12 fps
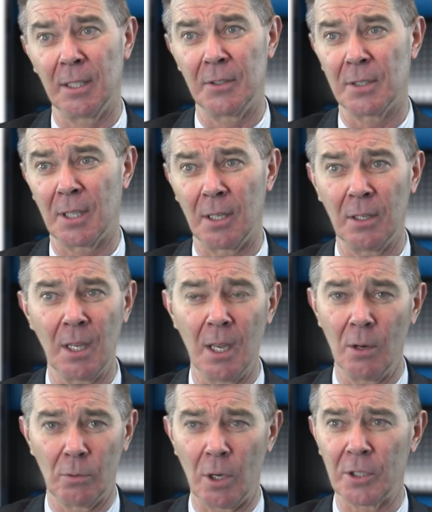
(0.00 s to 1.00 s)
And so
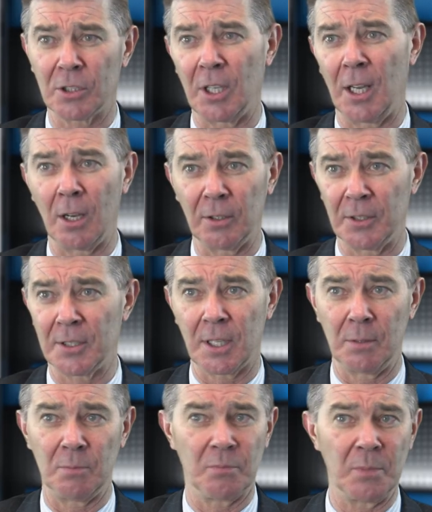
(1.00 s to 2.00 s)
Rox shareholders
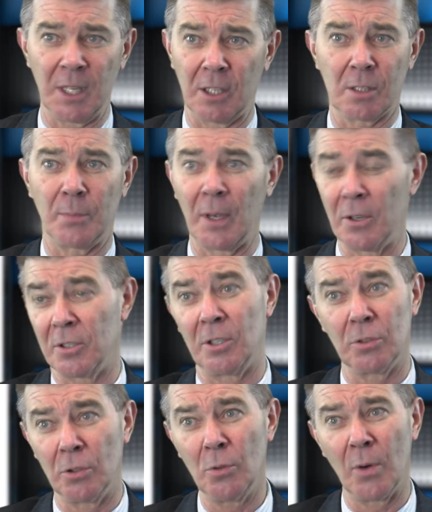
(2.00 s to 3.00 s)
can be exposed
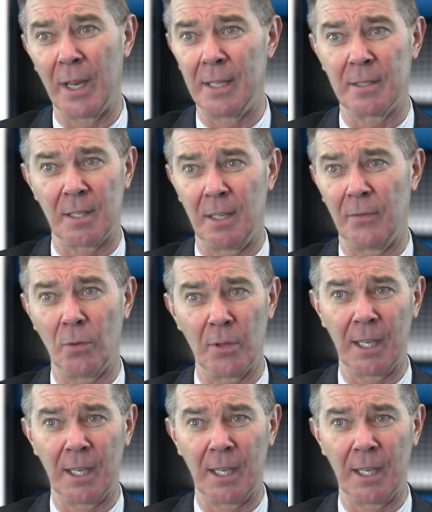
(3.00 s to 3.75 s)
in two ways, therefore.